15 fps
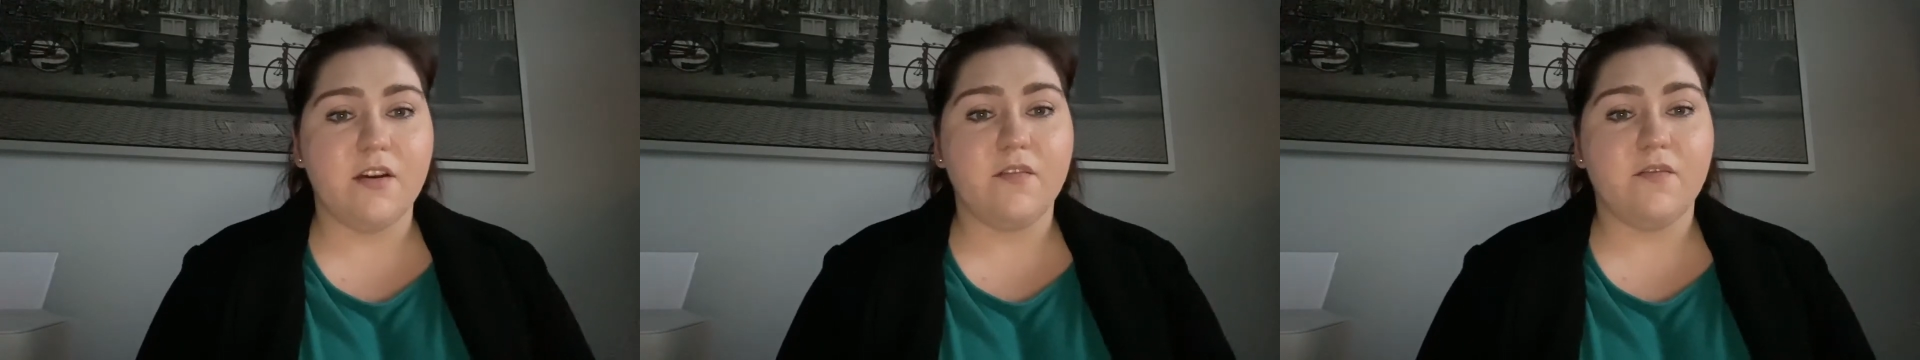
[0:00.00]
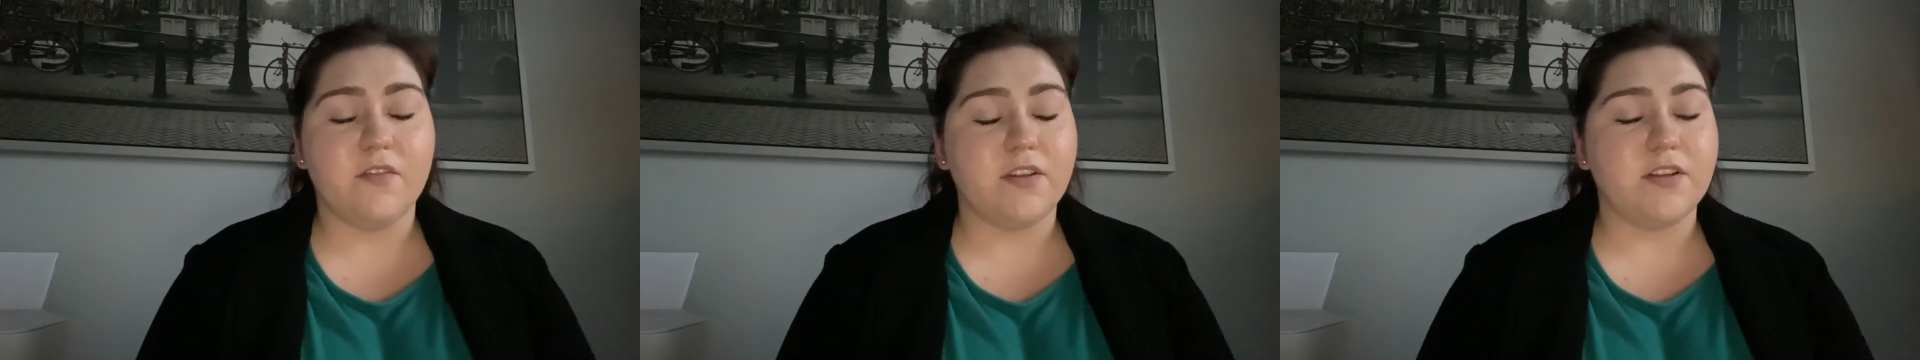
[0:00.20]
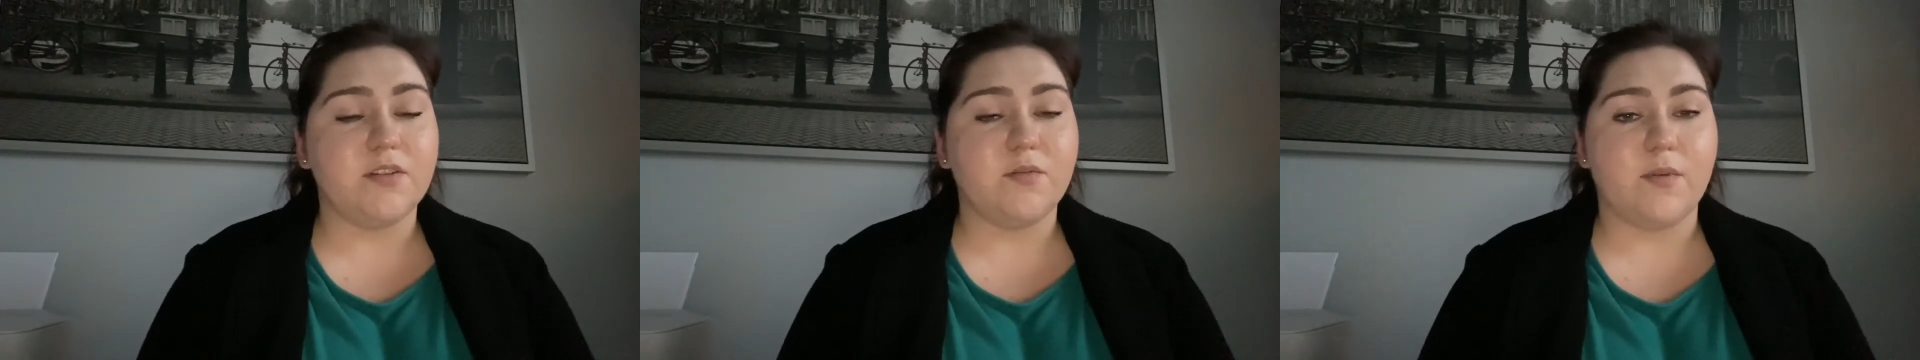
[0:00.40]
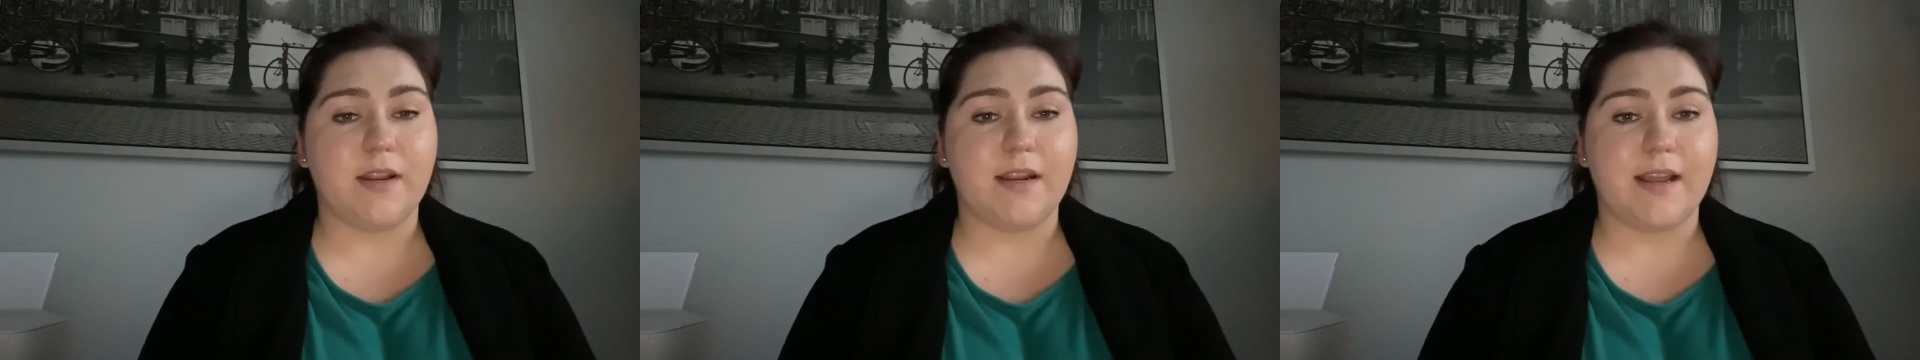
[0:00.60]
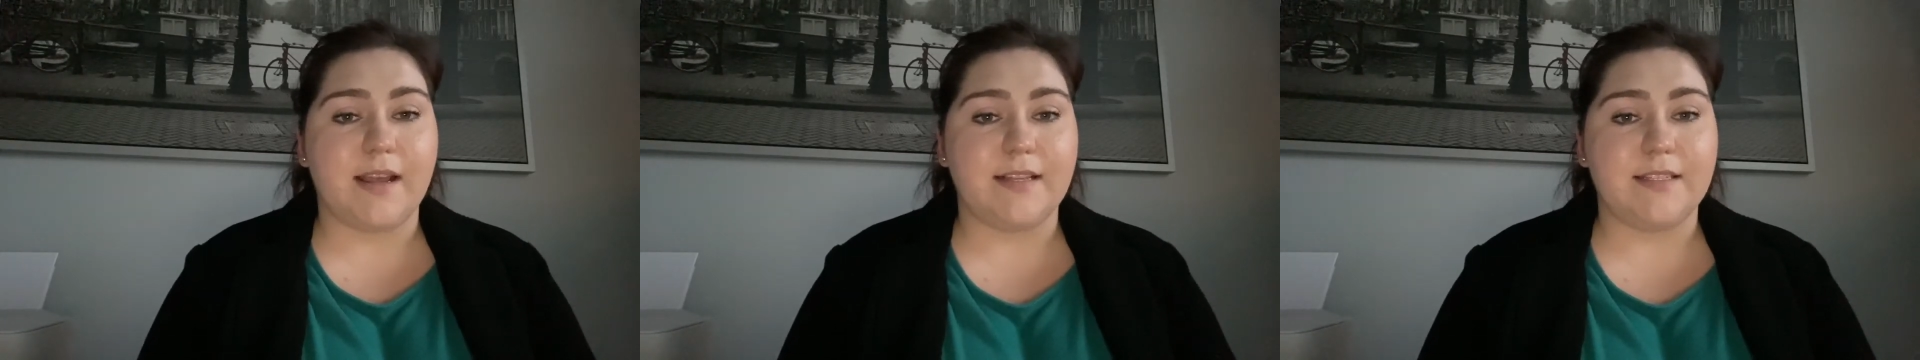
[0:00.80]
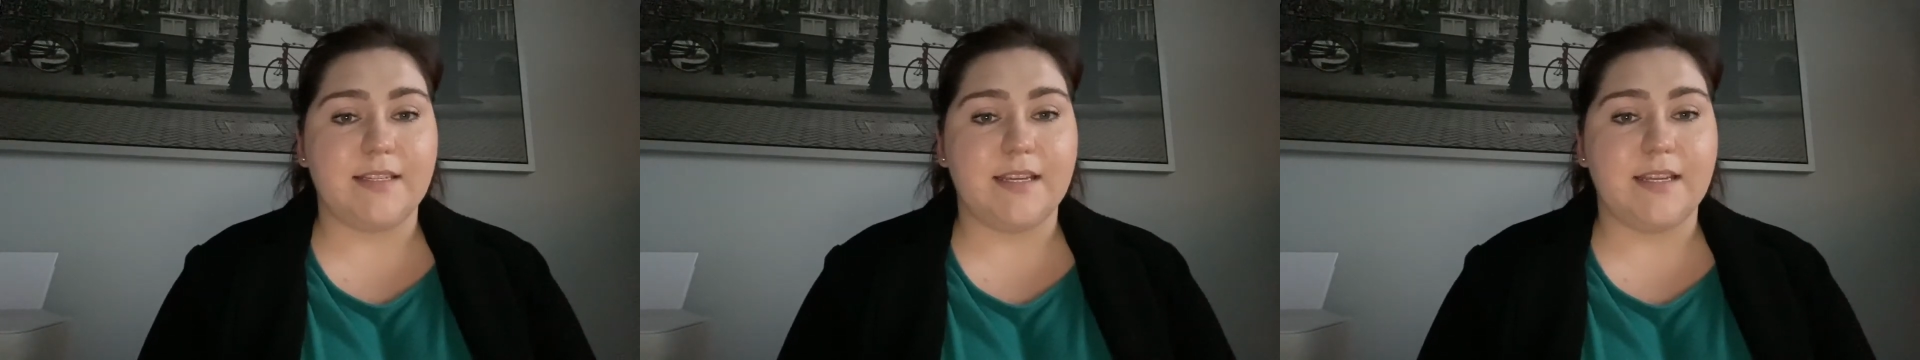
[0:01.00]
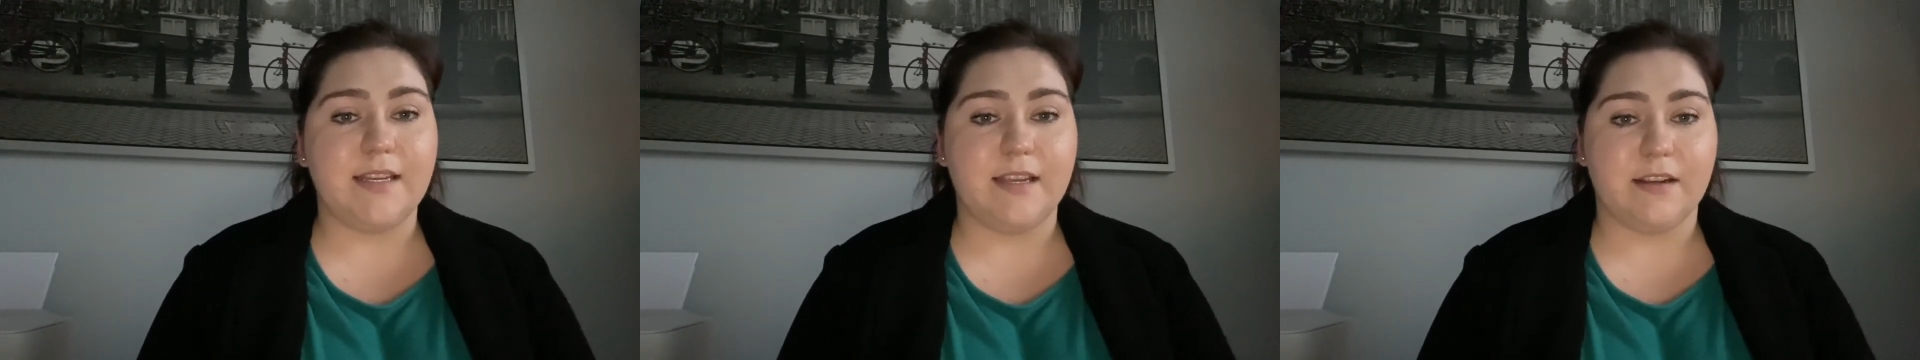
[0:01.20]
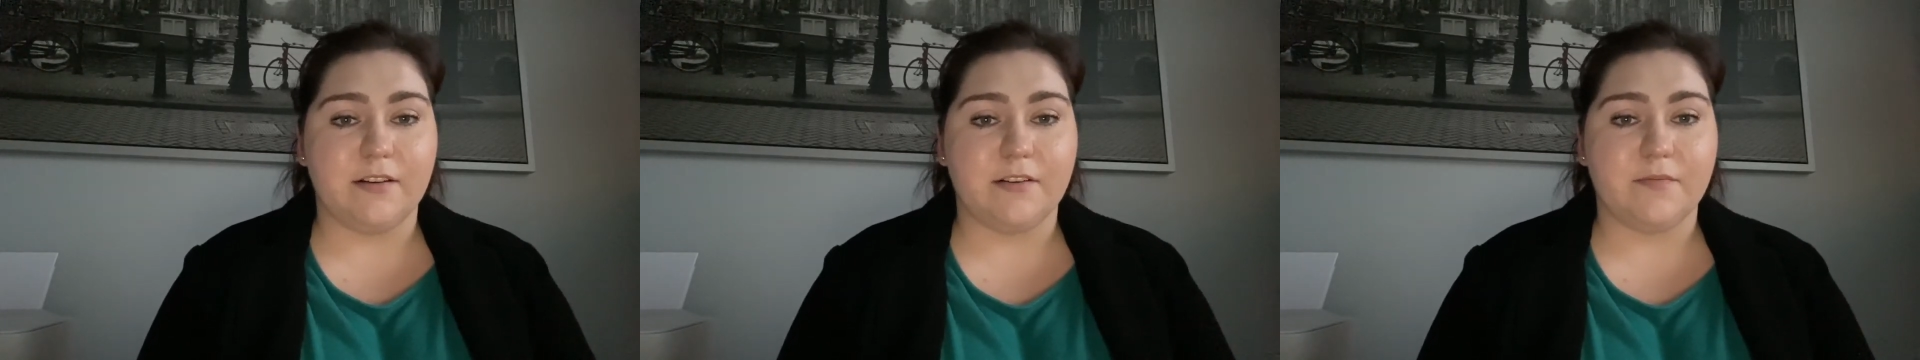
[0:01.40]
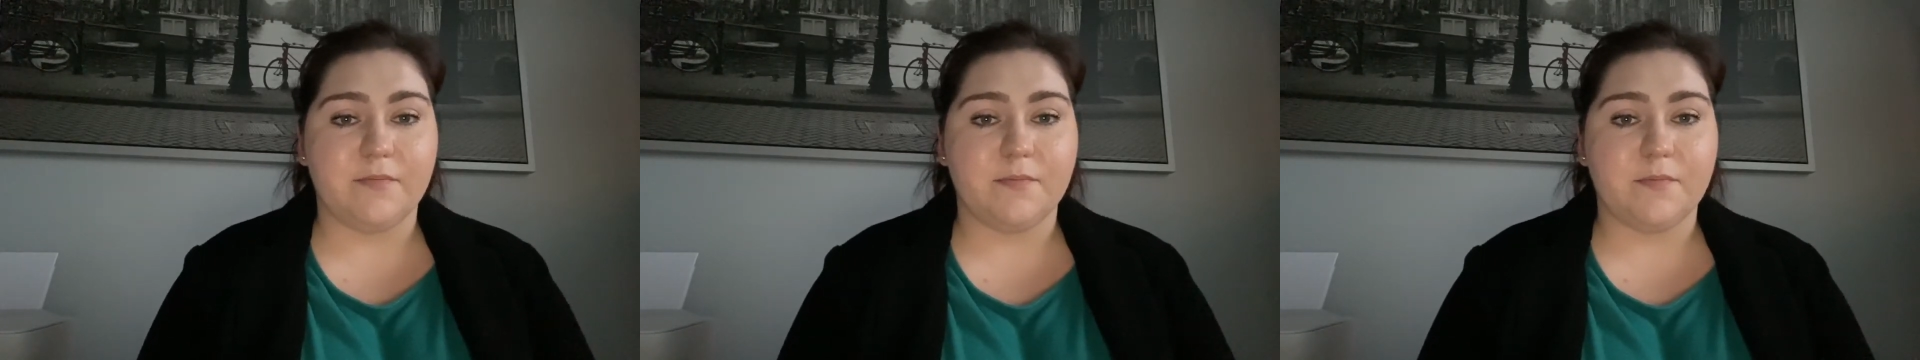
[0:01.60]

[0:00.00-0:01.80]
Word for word: for the 2019 year.